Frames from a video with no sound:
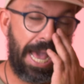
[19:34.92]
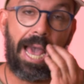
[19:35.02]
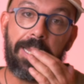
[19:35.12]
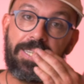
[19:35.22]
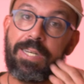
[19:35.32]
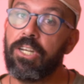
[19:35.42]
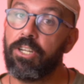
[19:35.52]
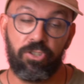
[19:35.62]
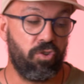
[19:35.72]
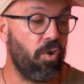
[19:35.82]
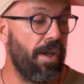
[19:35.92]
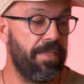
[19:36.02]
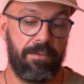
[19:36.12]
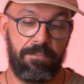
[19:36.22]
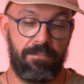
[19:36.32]
I did not try
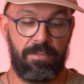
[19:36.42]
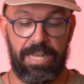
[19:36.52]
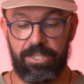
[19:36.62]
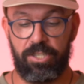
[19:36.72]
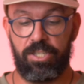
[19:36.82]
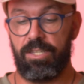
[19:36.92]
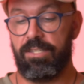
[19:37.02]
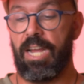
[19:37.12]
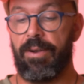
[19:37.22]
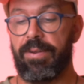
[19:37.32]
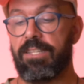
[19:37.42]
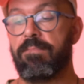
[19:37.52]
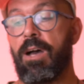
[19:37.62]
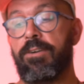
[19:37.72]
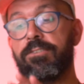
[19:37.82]
them like direct
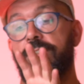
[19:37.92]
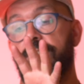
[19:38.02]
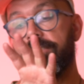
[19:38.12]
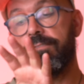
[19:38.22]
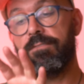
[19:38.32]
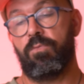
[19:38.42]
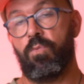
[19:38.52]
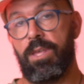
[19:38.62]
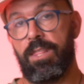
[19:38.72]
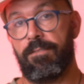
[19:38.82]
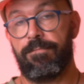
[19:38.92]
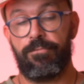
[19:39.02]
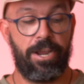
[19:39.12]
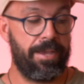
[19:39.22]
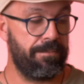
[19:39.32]
mount with a
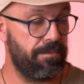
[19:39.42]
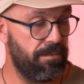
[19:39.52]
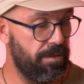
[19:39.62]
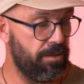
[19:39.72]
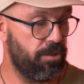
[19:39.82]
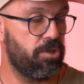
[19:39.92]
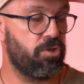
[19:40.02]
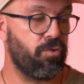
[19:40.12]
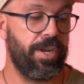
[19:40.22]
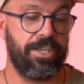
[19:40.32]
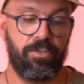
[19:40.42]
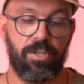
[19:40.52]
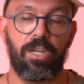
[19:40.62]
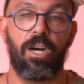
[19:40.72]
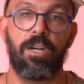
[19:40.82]
frame straight to the
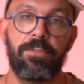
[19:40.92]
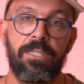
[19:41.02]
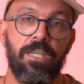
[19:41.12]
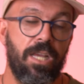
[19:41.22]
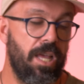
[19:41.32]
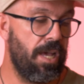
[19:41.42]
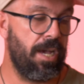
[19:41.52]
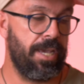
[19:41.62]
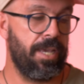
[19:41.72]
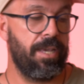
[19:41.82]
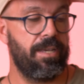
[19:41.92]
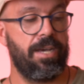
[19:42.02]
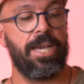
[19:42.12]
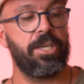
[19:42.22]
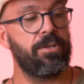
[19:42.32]
carbon. I
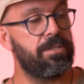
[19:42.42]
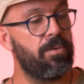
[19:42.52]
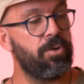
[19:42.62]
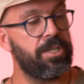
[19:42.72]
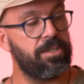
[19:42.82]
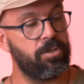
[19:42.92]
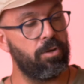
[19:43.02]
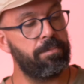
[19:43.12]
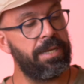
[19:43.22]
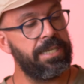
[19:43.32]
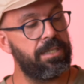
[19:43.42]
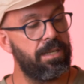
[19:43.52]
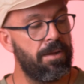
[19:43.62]
used them with a sole plate.